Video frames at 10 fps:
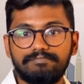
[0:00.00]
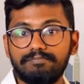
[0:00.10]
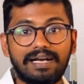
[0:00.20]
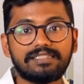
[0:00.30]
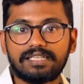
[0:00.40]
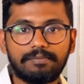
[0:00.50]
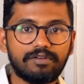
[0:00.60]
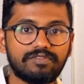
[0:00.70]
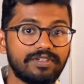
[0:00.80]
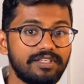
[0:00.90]
by the time you
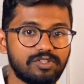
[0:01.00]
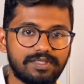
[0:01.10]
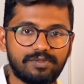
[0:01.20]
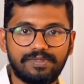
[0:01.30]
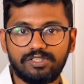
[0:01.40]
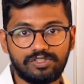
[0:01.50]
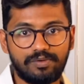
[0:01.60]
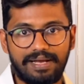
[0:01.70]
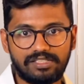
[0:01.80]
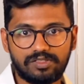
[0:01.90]
have three years of experience in your
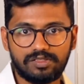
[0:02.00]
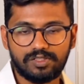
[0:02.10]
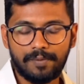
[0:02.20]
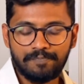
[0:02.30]
masters